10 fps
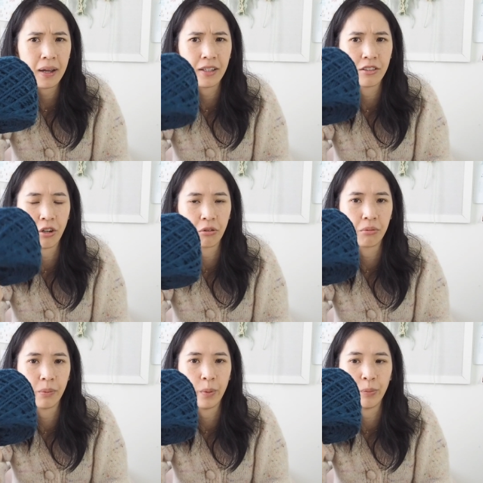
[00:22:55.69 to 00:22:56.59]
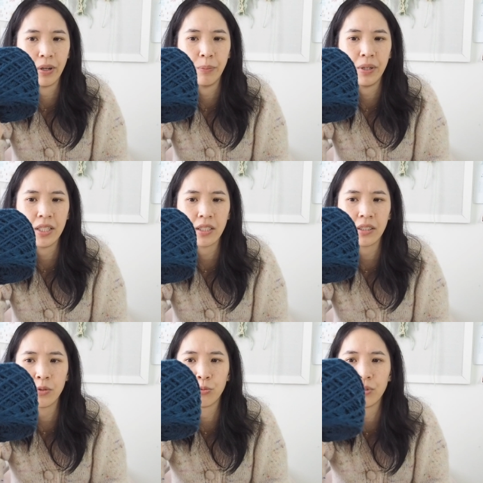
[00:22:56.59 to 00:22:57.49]
I don't remember, but it's like
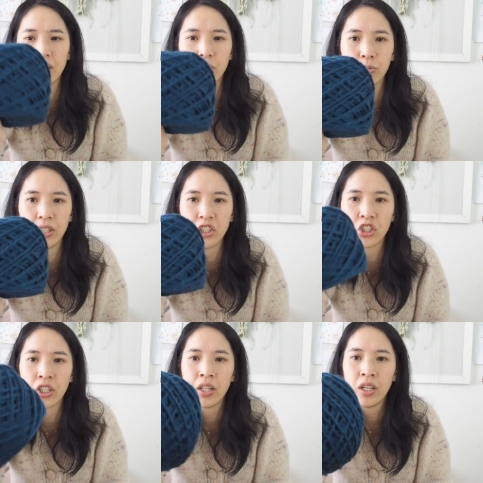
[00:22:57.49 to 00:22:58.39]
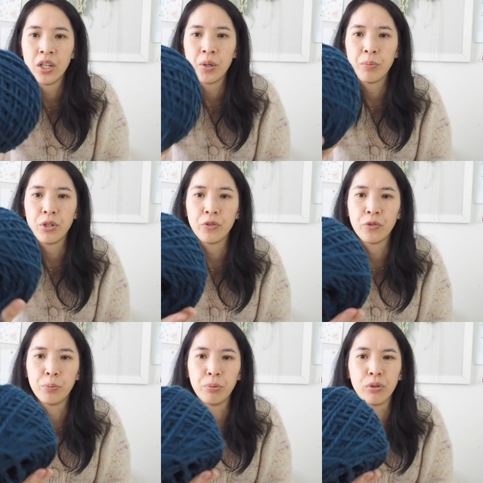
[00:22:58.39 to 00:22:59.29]
this really rich,
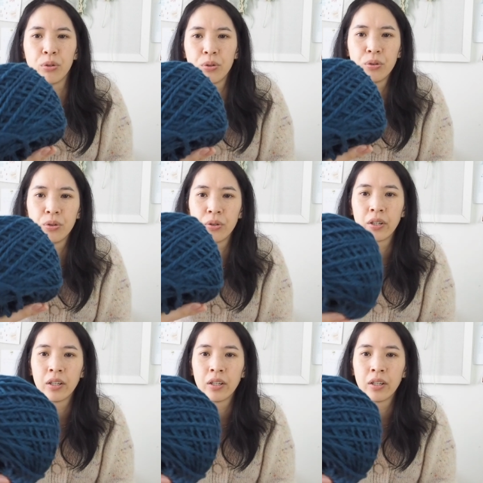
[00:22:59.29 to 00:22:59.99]
beautiful blue,